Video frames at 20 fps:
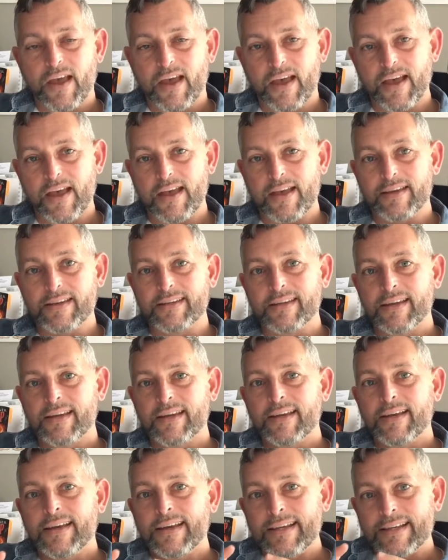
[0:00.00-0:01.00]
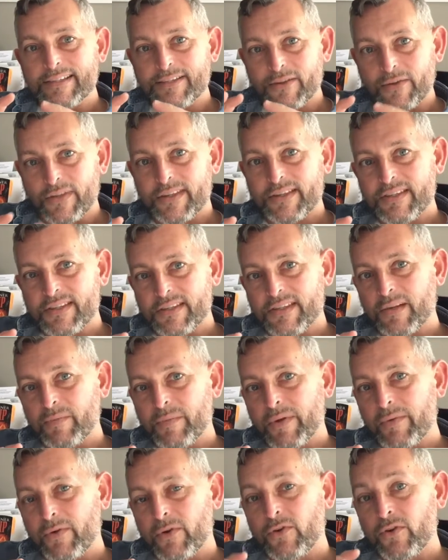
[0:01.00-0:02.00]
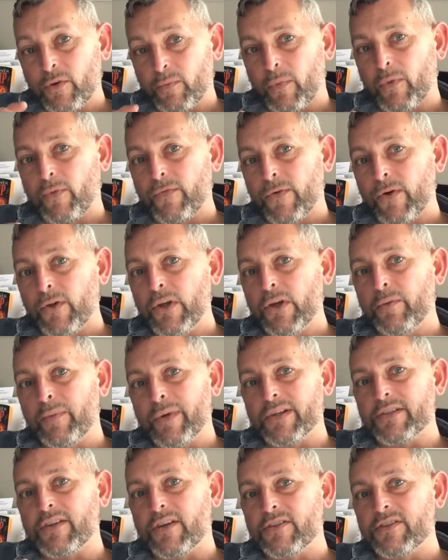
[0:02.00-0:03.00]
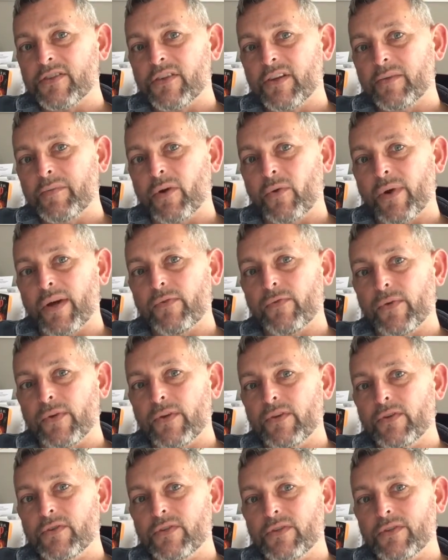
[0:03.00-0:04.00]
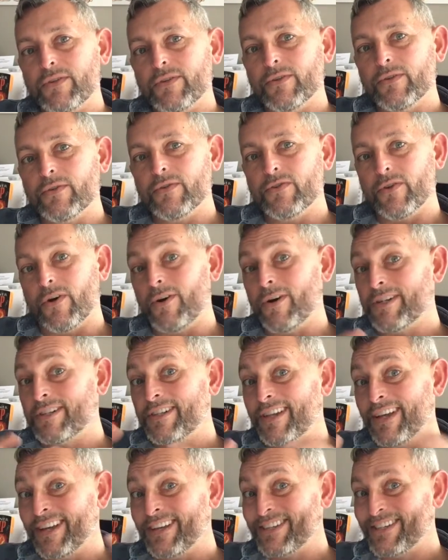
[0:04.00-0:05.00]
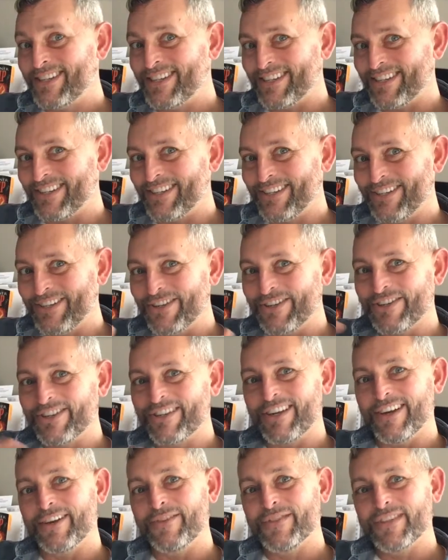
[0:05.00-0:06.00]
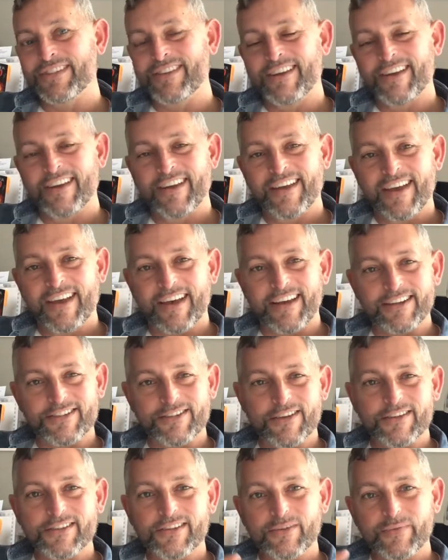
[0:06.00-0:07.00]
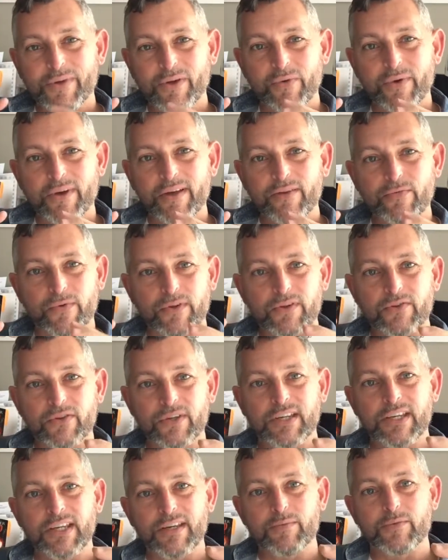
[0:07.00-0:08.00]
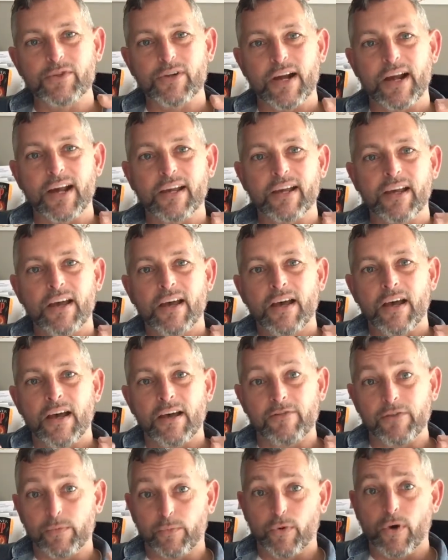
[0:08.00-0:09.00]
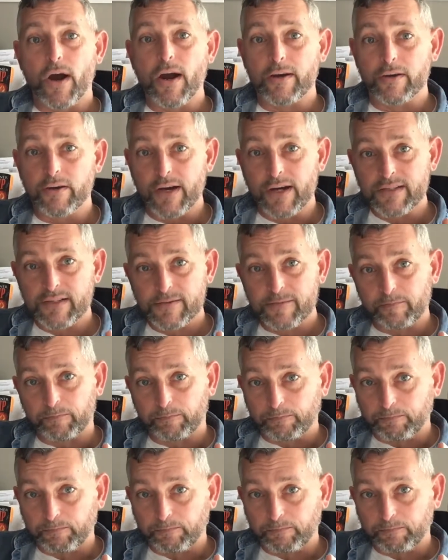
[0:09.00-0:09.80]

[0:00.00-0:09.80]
And so this is going to be your portfolio, but it's also going to be a way for you to draw attention to yourselves, and it's also going to be a way for you to keep track of your progress.